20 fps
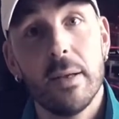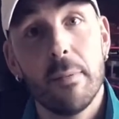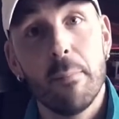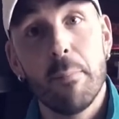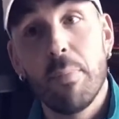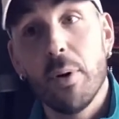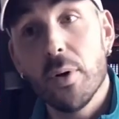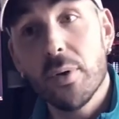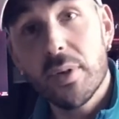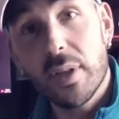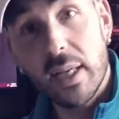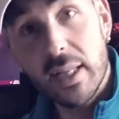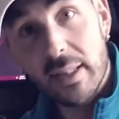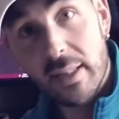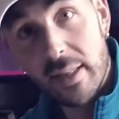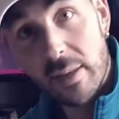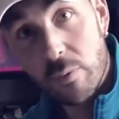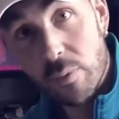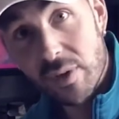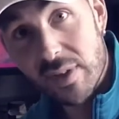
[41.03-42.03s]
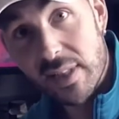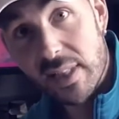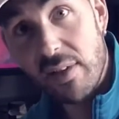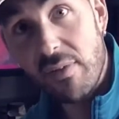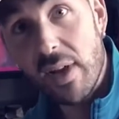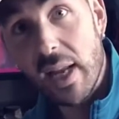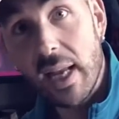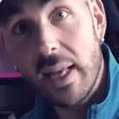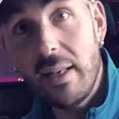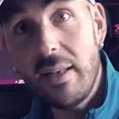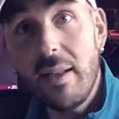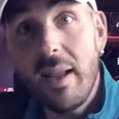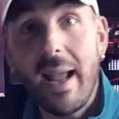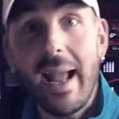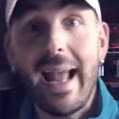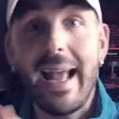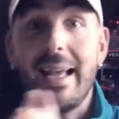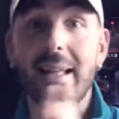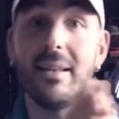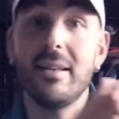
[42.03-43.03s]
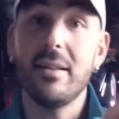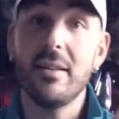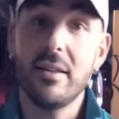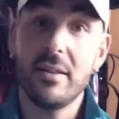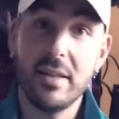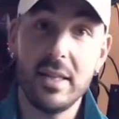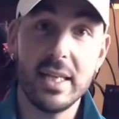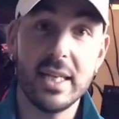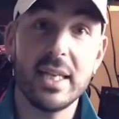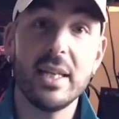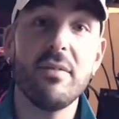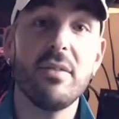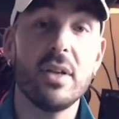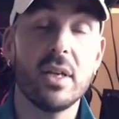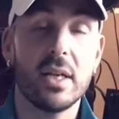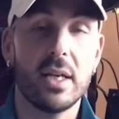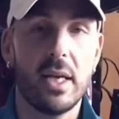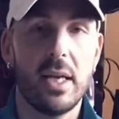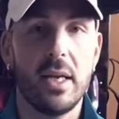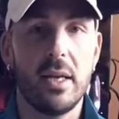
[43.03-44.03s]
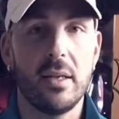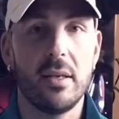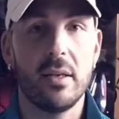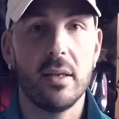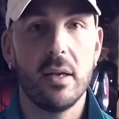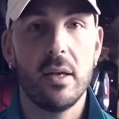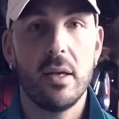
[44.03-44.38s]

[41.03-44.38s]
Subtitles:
both at the receiving end and the giving end.